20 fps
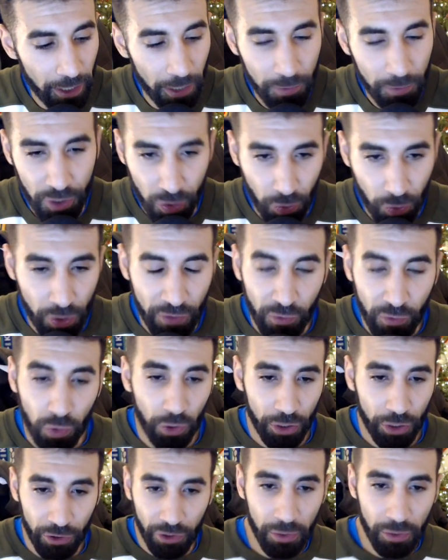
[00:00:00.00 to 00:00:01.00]
I'm sure Hugh've all
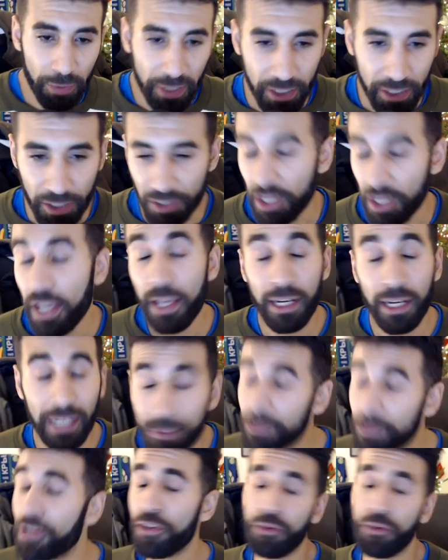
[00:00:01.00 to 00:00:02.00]
got your own opinions.
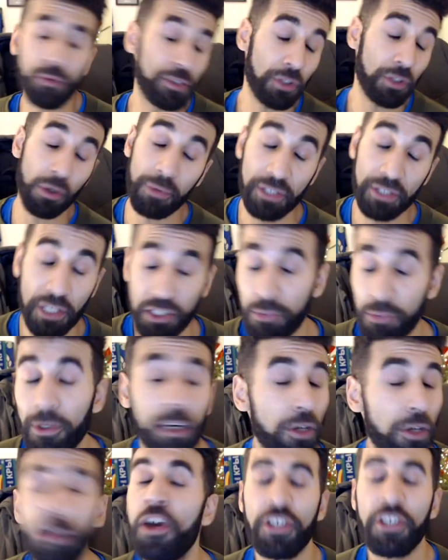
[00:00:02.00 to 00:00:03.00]
Let me know your thoughts in the comment section
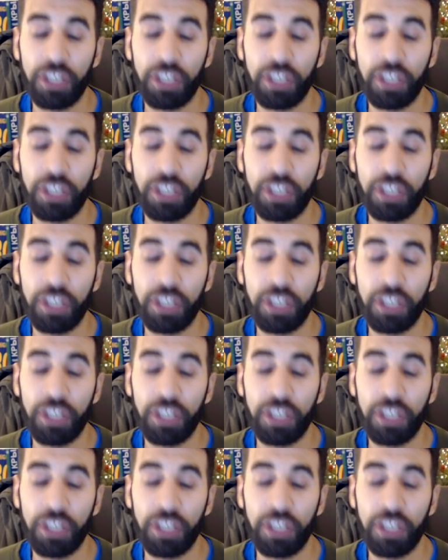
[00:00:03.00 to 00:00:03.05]
below.